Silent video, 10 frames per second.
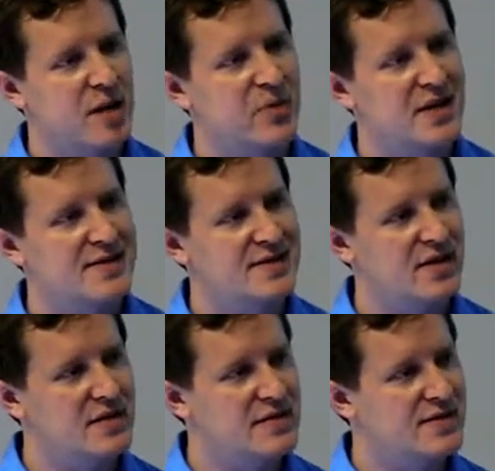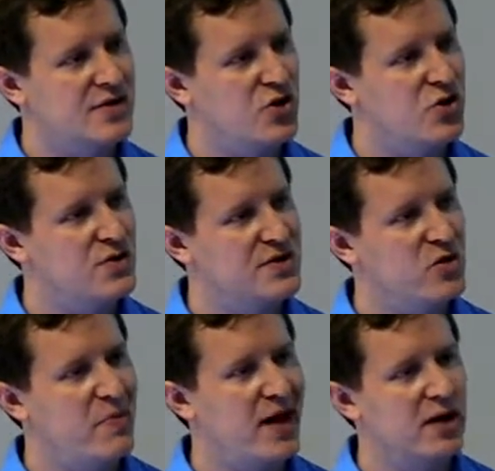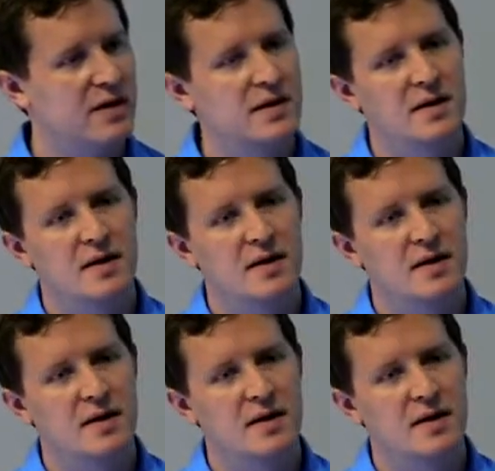companies to, to do better,